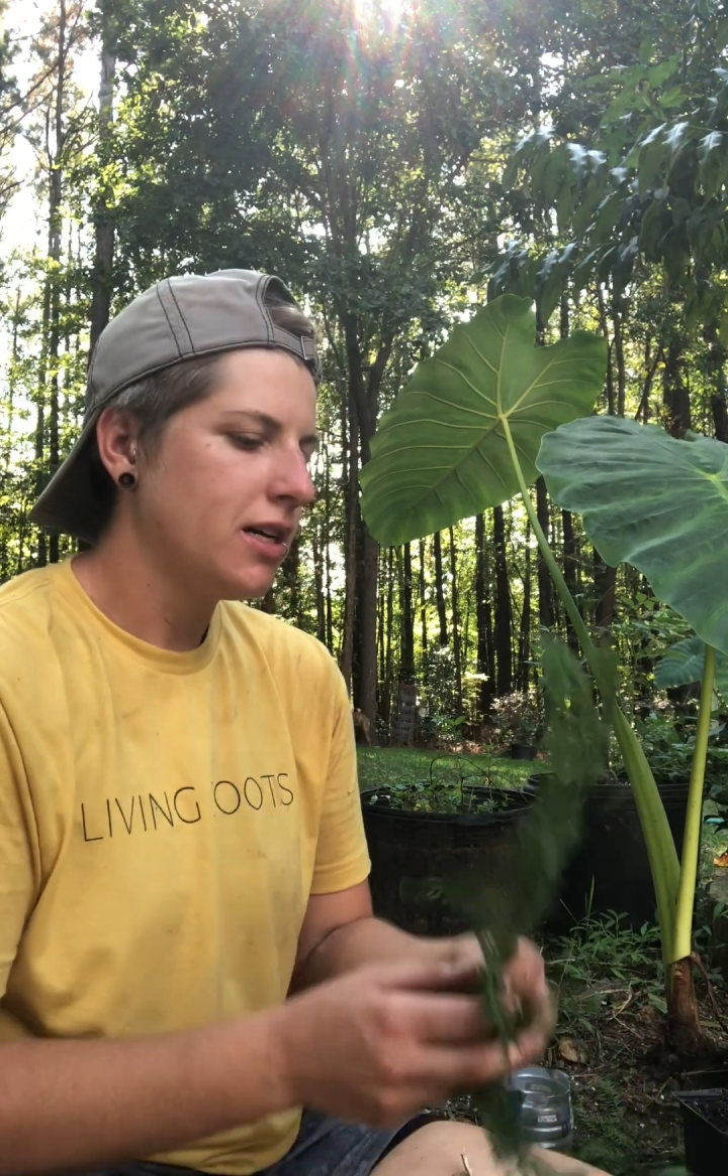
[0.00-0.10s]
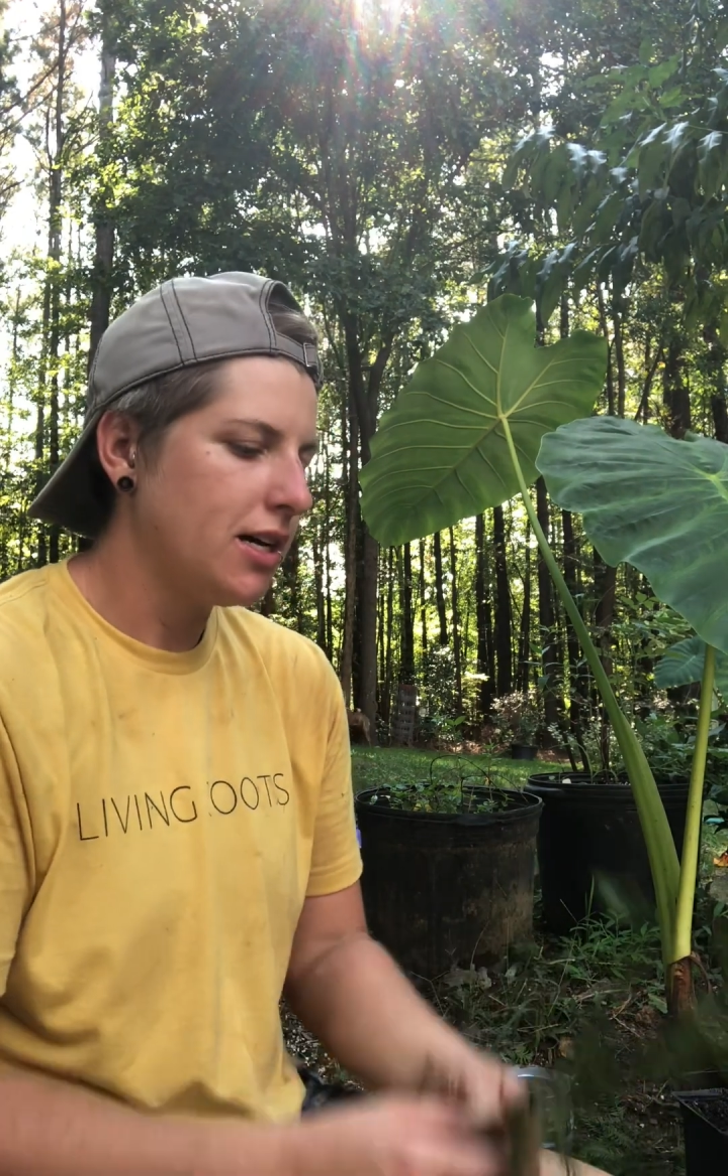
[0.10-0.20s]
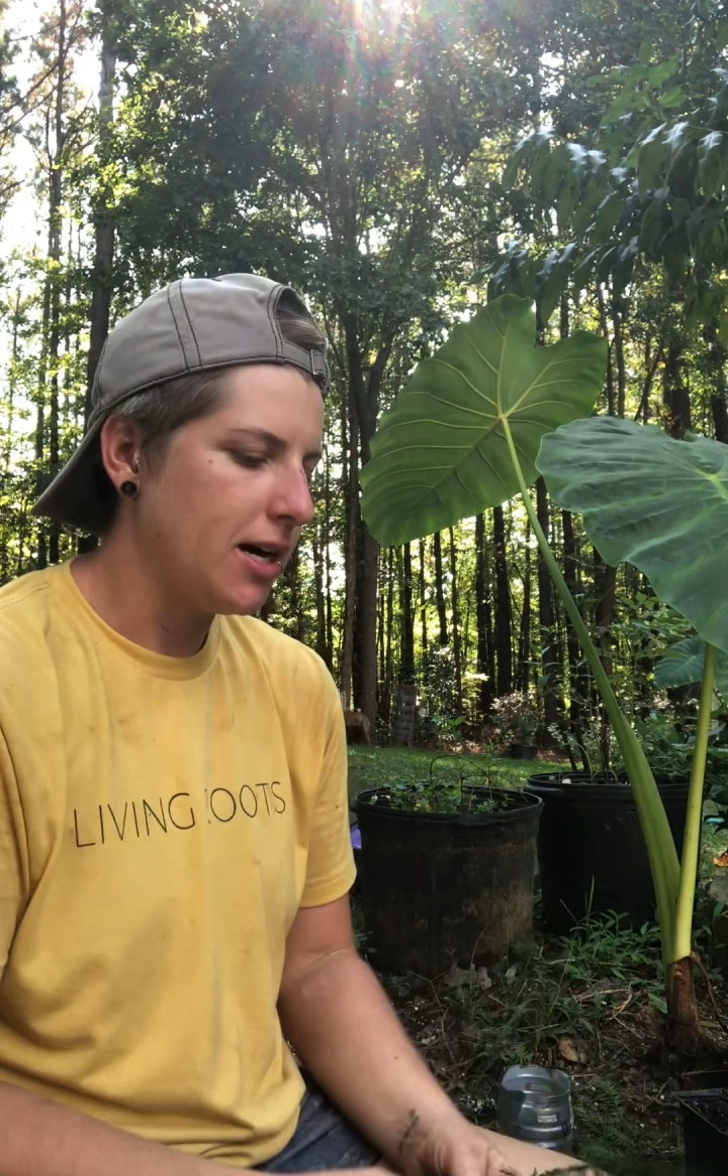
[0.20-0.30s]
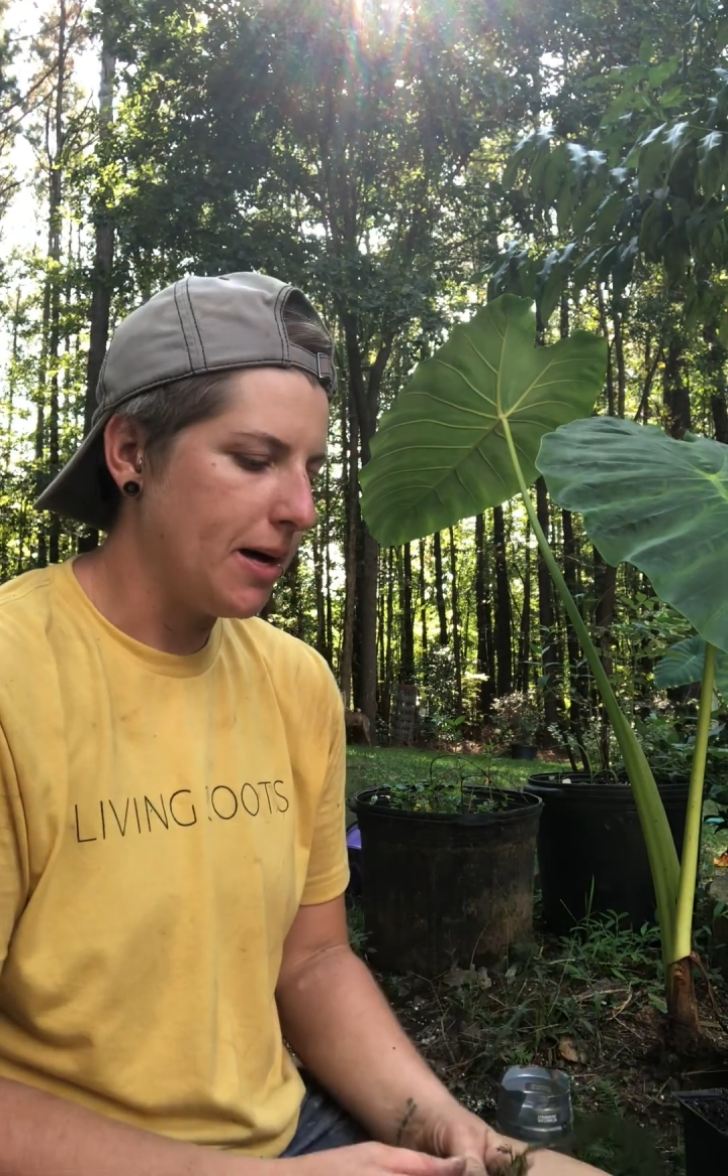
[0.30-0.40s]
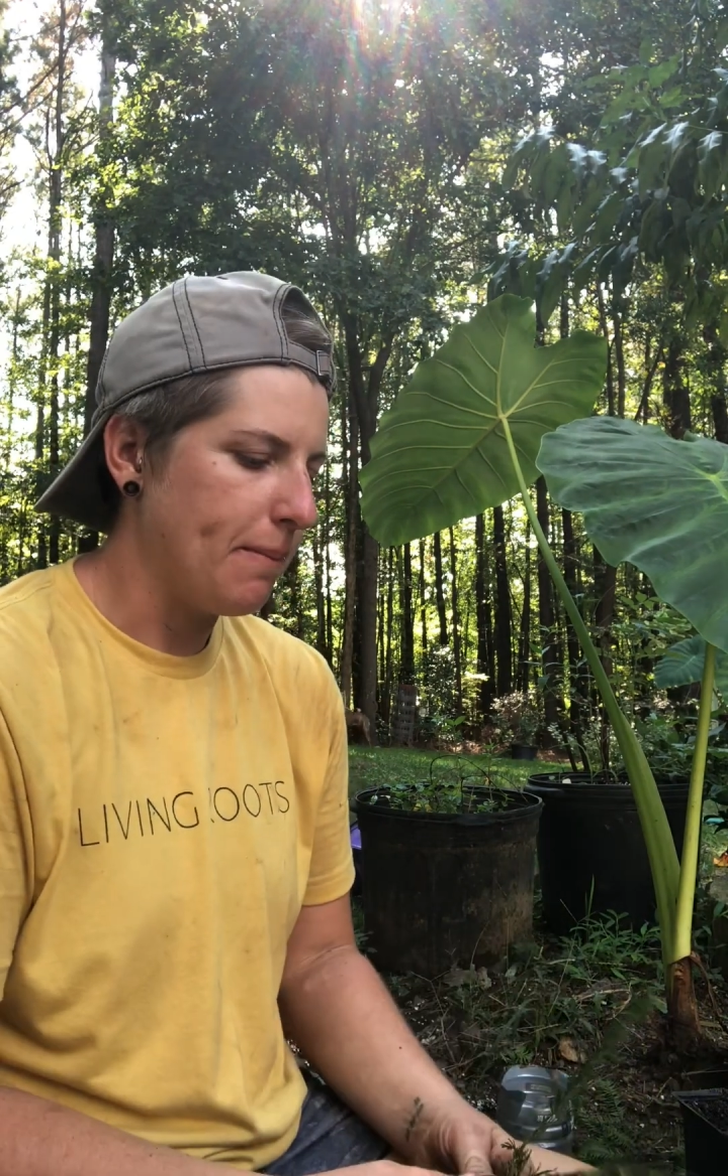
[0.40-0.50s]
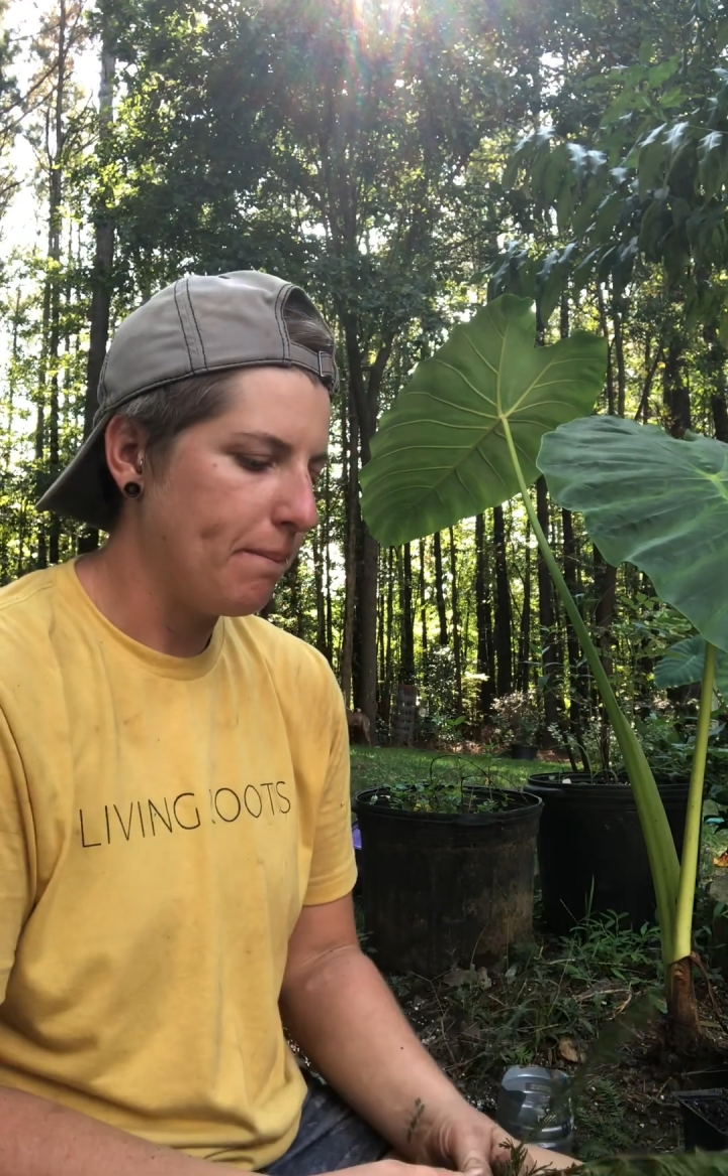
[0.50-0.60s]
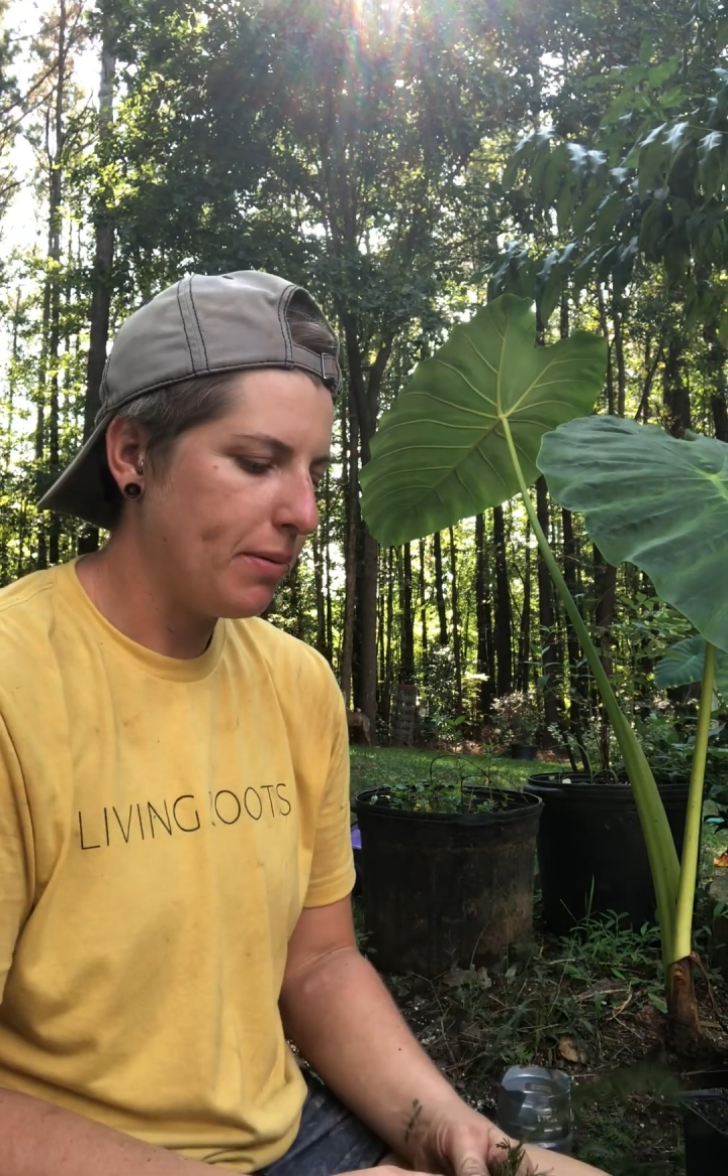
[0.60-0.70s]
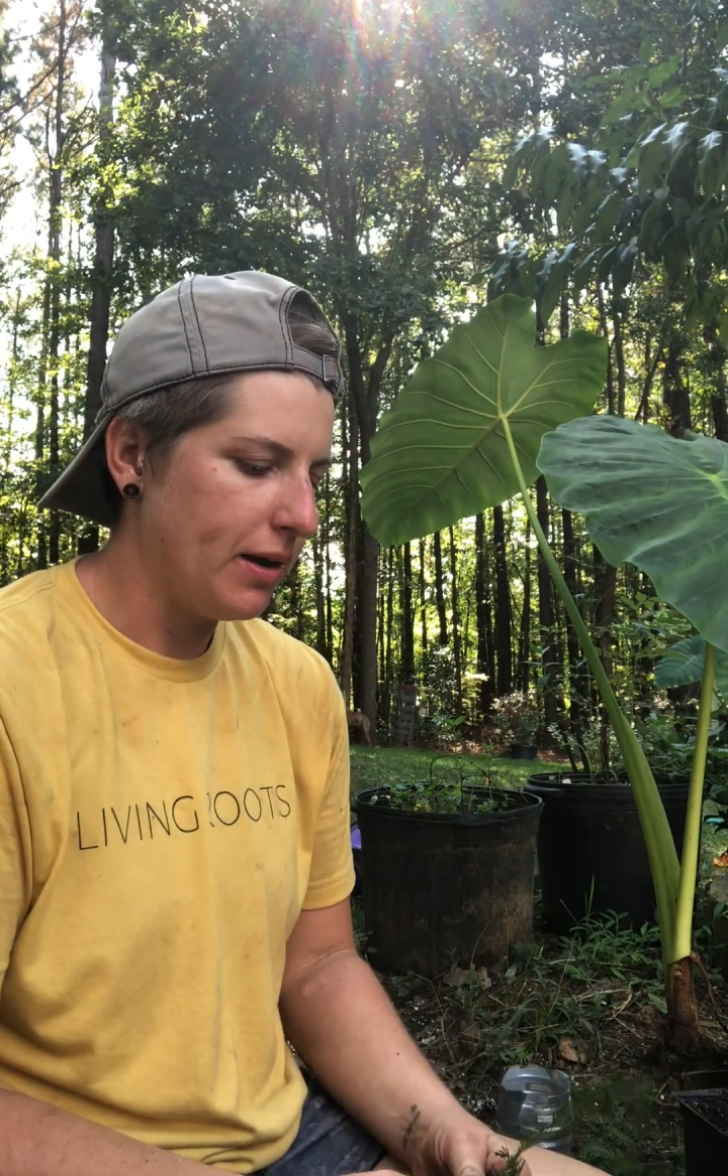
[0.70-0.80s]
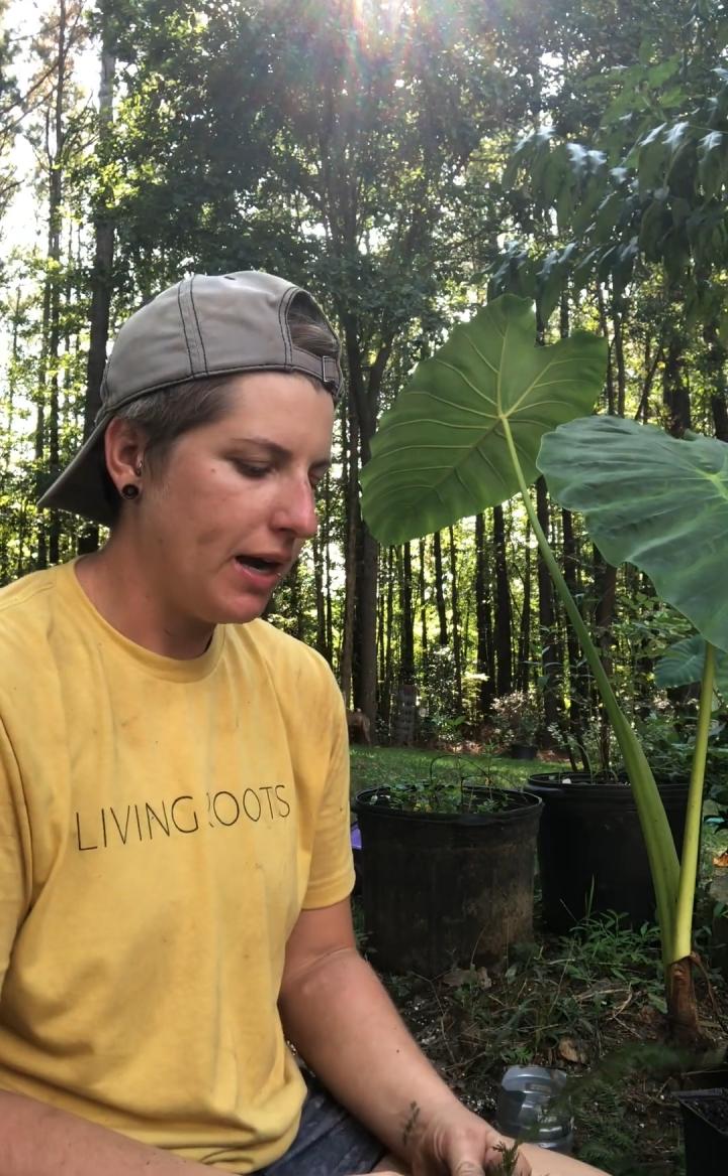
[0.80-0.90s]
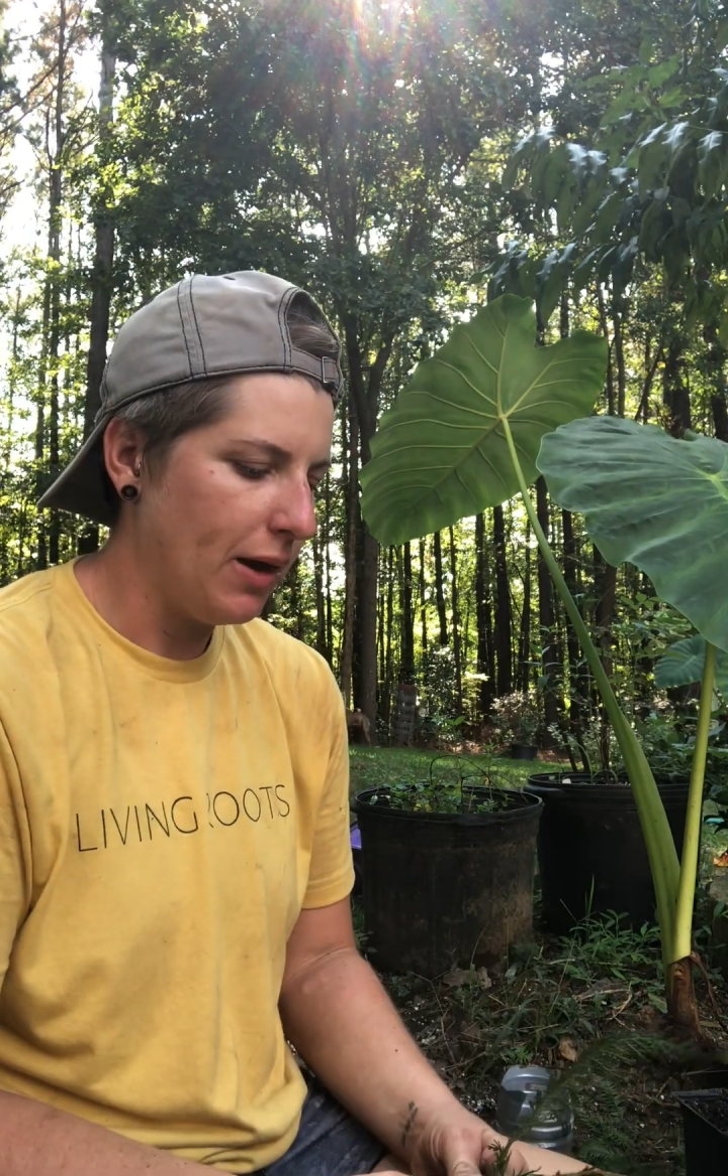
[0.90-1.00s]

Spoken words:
But